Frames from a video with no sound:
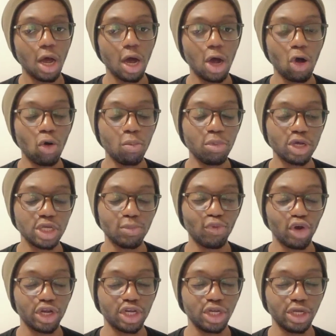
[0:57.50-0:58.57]
I'll be
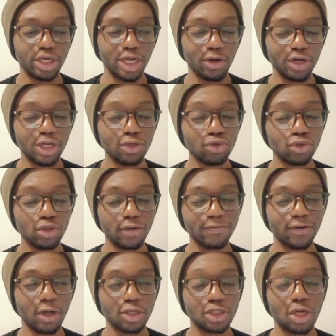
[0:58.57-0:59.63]
breaking it down into the
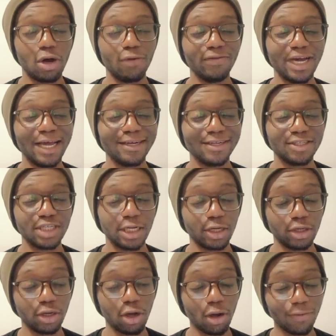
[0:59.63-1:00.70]
first half and the second
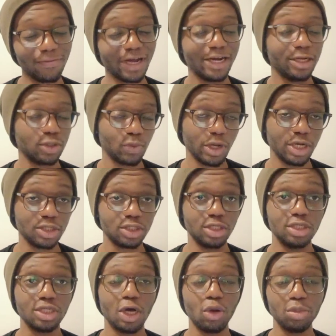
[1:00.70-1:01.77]
half, and as well as
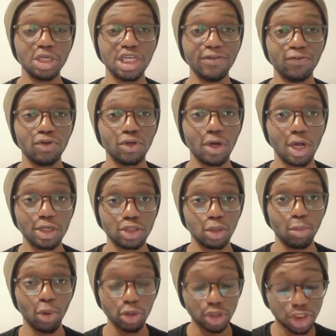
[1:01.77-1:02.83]
this, I'll be giving you guys the
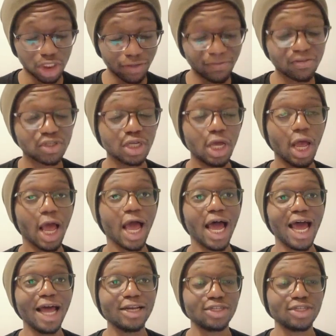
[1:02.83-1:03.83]
positives and